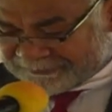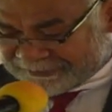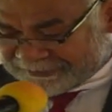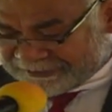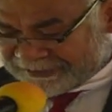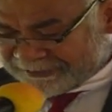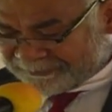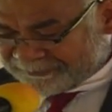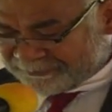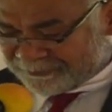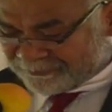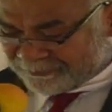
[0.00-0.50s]

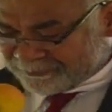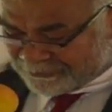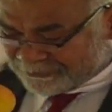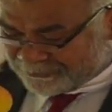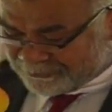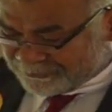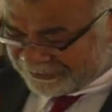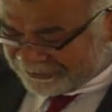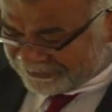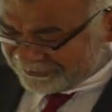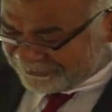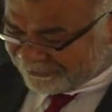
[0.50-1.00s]
And we
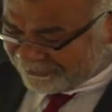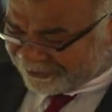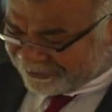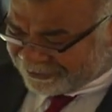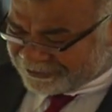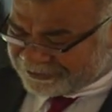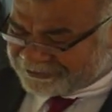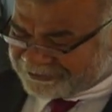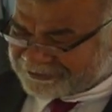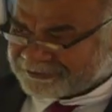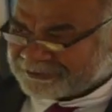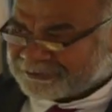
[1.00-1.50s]
wish to
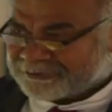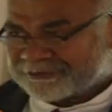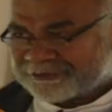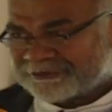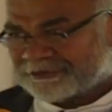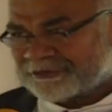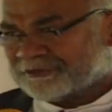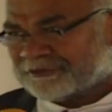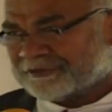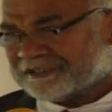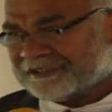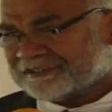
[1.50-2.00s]
acknowledge those
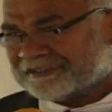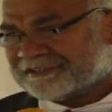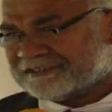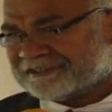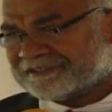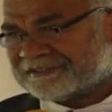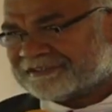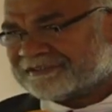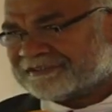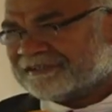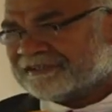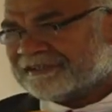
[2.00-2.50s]

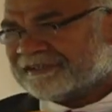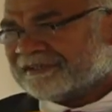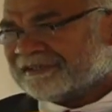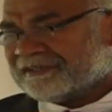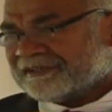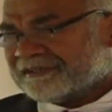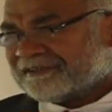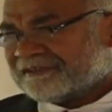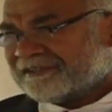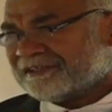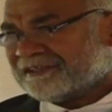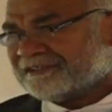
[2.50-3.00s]
students
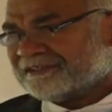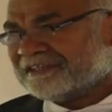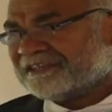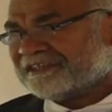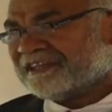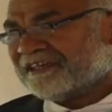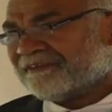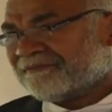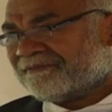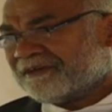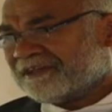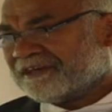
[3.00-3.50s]
that did
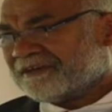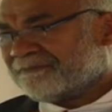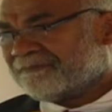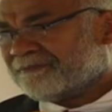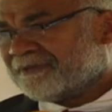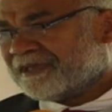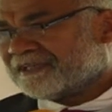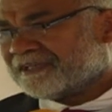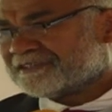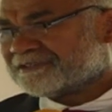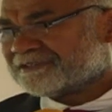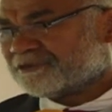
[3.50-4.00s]
their very
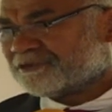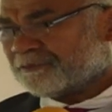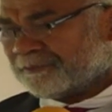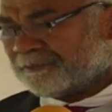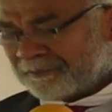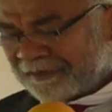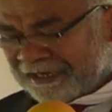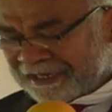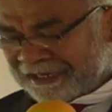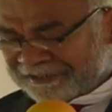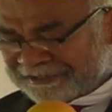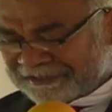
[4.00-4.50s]
best to
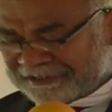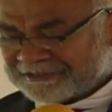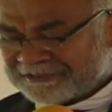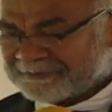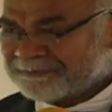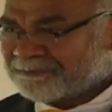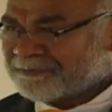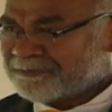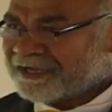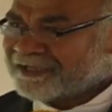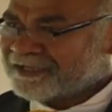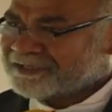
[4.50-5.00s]
plant
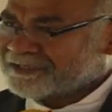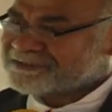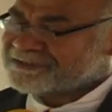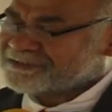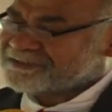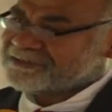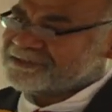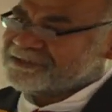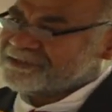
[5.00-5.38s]
as much